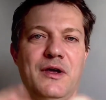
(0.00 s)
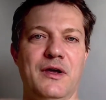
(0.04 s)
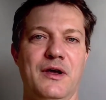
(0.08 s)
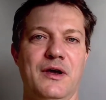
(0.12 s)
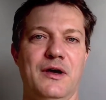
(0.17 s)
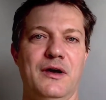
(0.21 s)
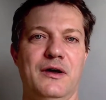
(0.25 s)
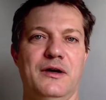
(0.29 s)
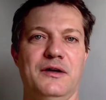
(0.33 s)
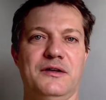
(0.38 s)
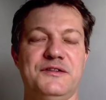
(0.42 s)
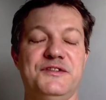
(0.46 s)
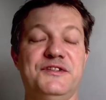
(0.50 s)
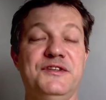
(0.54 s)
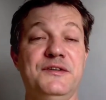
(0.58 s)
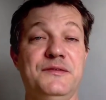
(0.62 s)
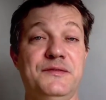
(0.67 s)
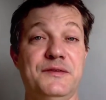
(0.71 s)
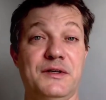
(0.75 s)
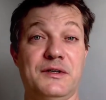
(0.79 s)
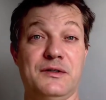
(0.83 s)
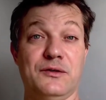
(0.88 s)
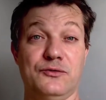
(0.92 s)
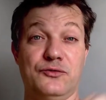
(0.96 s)
uh,
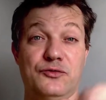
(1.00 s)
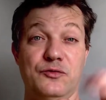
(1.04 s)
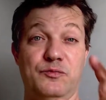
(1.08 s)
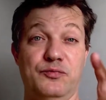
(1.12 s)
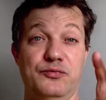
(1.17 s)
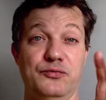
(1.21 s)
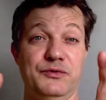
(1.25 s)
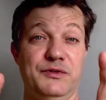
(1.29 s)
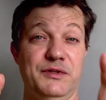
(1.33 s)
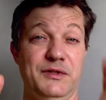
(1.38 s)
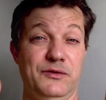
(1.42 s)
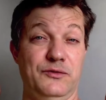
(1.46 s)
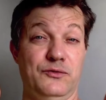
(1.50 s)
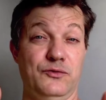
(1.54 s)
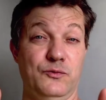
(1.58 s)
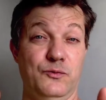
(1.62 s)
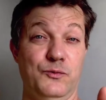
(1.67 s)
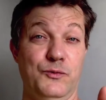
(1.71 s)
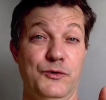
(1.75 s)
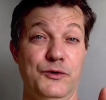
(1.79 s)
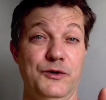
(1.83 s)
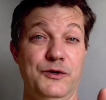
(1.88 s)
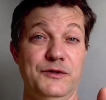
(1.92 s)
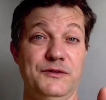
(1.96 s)
difficult to put into
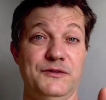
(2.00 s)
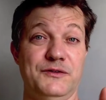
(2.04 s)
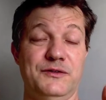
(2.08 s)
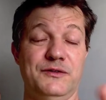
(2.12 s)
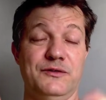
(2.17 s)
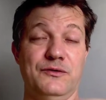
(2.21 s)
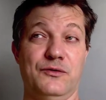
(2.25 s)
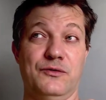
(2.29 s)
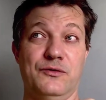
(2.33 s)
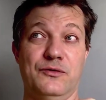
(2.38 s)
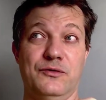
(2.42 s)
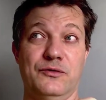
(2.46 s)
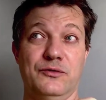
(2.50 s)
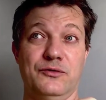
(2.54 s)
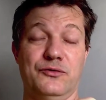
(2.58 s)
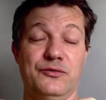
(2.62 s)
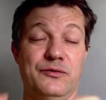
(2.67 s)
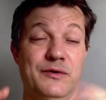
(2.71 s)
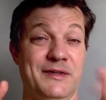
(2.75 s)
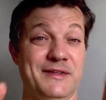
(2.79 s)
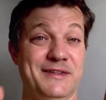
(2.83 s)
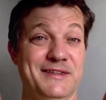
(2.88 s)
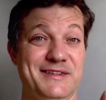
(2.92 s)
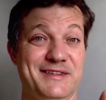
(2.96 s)
words or
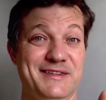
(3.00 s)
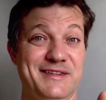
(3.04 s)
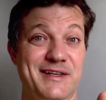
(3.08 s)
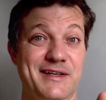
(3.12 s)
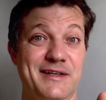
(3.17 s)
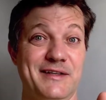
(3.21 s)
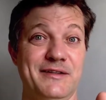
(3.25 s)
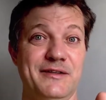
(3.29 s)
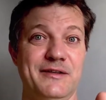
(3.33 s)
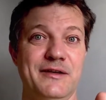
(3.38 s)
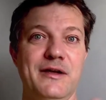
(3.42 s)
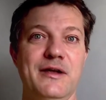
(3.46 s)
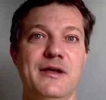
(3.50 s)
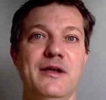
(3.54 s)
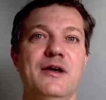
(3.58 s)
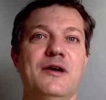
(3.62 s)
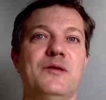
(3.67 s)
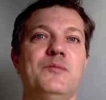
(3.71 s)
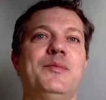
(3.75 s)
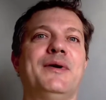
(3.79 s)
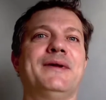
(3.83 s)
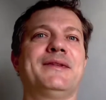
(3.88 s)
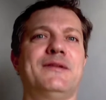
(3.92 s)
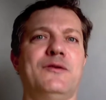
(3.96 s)
to understand.
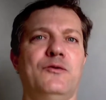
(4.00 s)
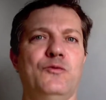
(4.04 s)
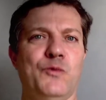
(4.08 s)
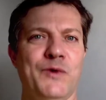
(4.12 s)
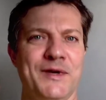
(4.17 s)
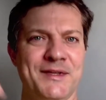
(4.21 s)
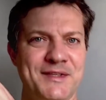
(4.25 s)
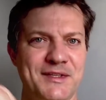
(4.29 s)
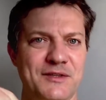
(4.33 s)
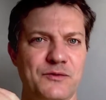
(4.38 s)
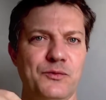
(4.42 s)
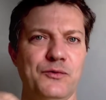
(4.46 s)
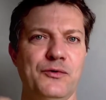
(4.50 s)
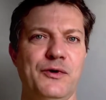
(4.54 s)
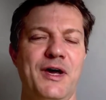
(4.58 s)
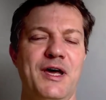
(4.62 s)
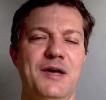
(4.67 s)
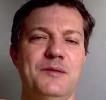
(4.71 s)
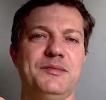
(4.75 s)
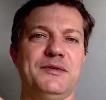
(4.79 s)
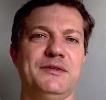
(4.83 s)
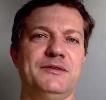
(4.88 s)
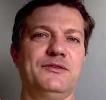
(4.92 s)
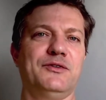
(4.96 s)
But when it will
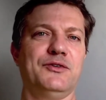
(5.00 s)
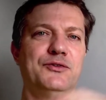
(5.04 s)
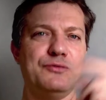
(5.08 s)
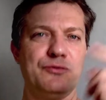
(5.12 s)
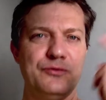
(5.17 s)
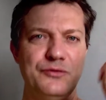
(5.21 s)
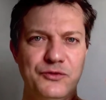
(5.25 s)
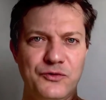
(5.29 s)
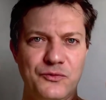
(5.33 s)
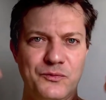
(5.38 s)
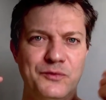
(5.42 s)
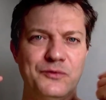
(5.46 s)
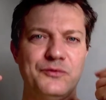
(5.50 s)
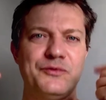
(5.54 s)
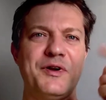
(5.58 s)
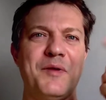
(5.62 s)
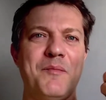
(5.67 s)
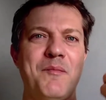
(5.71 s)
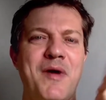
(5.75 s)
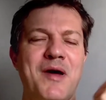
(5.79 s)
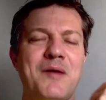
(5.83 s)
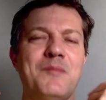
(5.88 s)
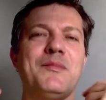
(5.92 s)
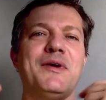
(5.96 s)
happen to you, you will
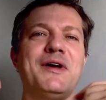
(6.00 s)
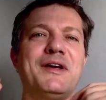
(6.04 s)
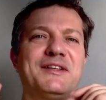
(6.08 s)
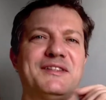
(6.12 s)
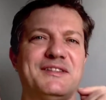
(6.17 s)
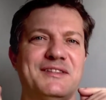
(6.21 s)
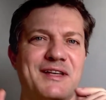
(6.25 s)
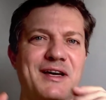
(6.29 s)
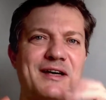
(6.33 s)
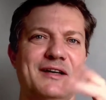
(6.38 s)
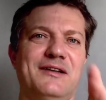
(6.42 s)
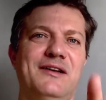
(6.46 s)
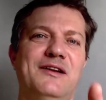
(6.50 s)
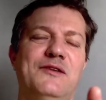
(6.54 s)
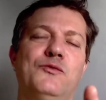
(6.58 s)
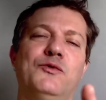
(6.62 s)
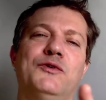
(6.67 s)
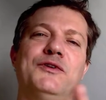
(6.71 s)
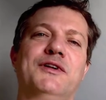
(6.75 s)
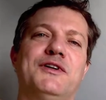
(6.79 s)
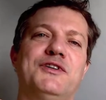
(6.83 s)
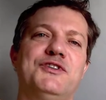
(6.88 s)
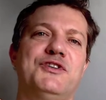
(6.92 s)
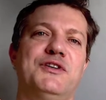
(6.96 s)
remember exactly
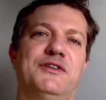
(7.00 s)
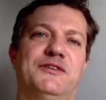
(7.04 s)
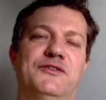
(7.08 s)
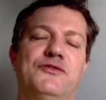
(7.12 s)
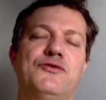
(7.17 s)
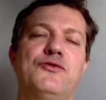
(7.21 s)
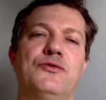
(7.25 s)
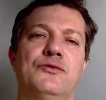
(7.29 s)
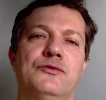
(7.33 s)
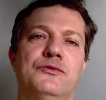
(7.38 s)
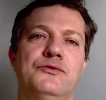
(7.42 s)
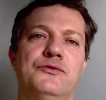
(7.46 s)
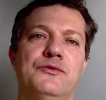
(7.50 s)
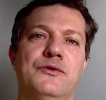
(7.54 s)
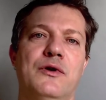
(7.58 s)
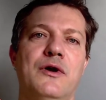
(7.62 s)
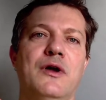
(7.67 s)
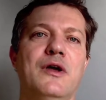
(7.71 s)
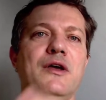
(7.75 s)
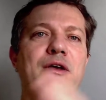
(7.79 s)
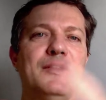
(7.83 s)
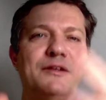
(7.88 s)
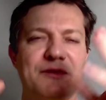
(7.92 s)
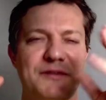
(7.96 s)
what I just told you.
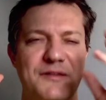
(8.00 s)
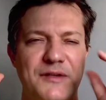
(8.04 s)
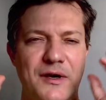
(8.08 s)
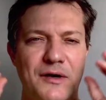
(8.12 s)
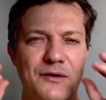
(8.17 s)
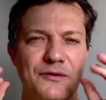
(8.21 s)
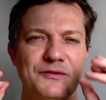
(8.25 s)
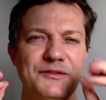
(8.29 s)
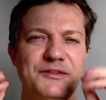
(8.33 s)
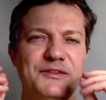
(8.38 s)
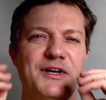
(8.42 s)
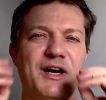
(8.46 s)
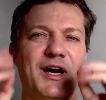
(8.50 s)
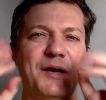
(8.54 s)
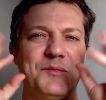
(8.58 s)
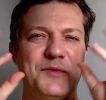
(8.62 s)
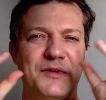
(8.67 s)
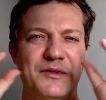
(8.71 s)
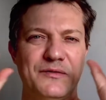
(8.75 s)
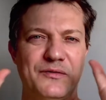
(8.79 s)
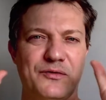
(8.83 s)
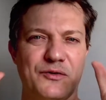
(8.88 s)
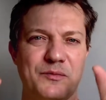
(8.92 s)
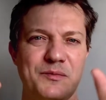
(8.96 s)
Sounds
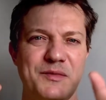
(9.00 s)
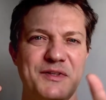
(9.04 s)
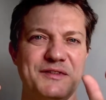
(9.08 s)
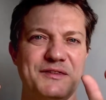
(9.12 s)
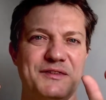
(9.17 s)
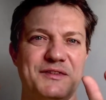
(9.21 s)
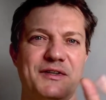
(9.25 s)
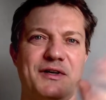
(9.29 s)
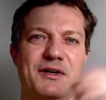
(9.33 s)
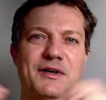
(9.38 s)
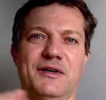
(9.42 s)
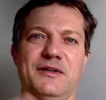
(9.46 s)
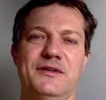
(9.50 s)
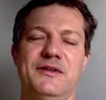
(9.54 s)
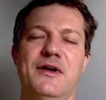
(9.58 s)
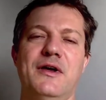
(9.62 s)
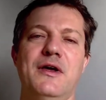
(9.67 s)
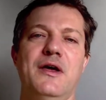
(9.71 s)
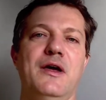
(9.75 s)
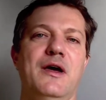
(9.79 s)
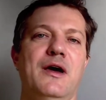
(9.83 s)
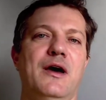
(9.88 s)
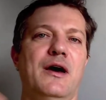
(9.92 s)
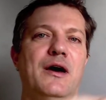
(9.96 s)
coming from inside.
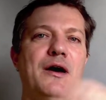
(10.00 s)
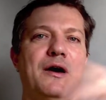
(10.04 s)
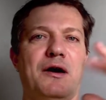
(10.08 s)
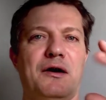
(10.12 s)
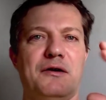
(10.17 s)
Uh,